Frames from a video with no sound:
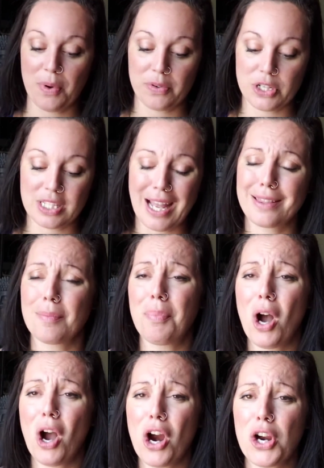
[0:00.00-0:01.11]
We were just at the
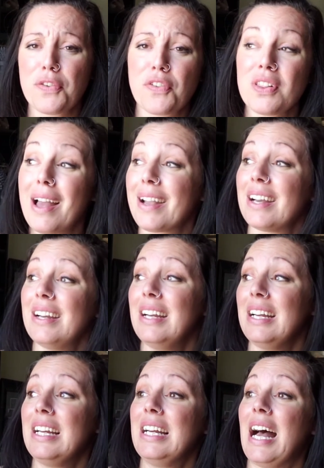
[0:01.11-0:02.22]
park for like
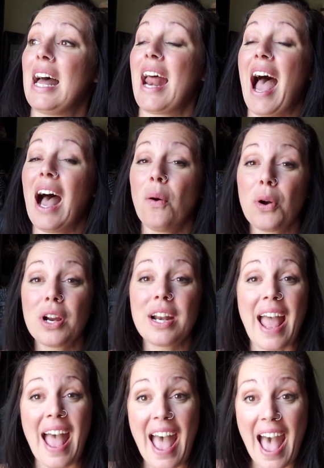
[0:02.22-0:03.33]
an hour and
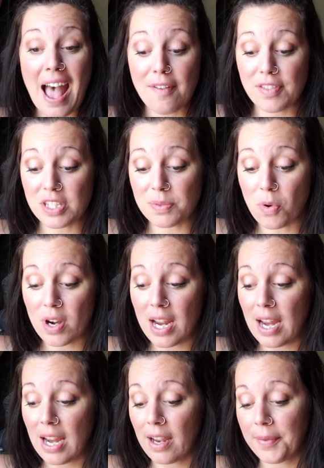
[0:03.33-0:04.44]
a half this
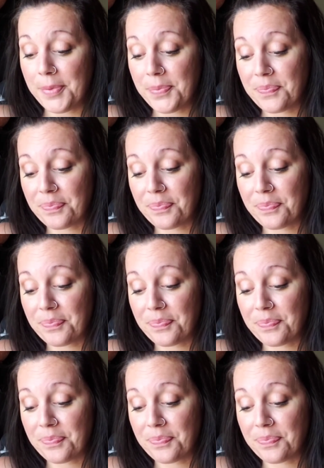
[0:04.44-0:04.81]
morning,